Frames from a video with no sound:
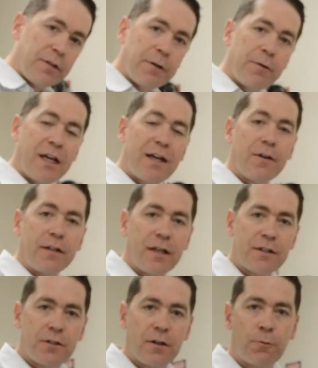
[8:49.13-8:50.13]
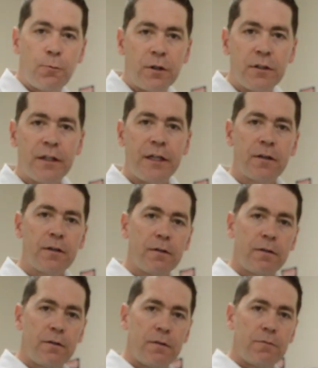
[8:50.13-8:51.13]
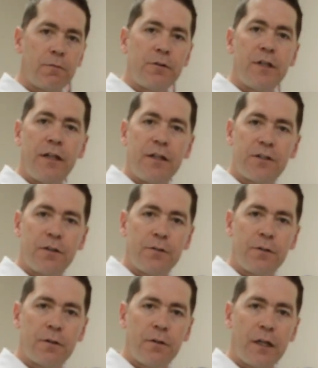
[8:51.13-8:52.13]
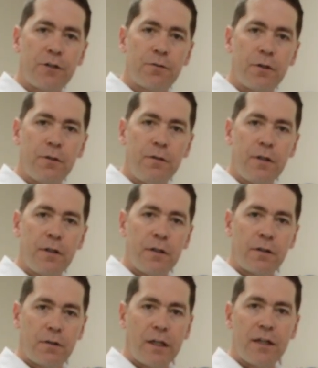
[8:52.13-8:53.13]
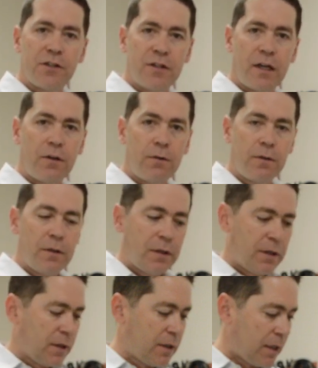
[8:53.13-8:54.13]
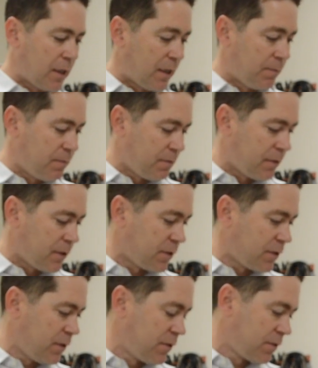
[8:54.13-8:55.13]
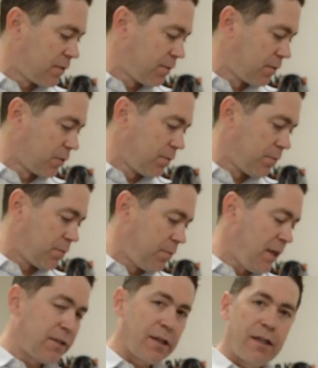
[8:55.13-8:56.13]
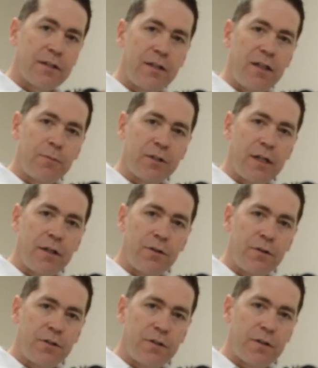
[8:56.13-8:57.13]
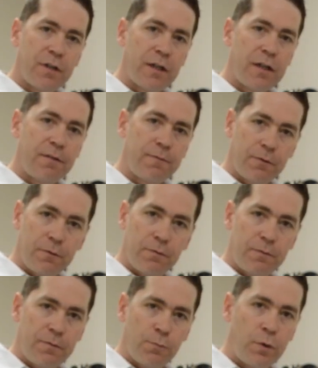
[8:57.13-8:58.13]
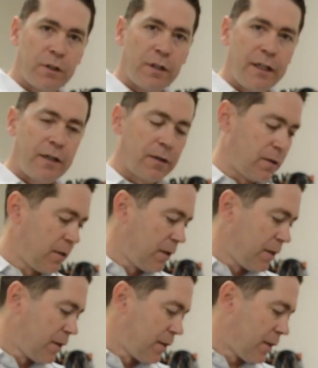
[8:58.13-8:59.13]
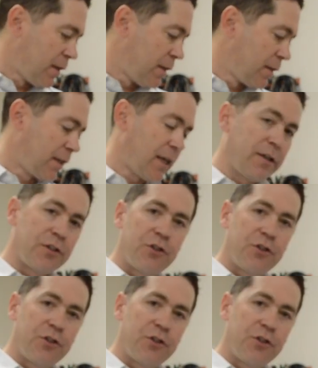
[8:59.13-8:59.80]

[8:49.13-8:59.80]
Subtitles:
there we have it. That's our 1 liter rotating cylinder electrode glass cell. This meets ASTM standards for 1 liter. Again, it's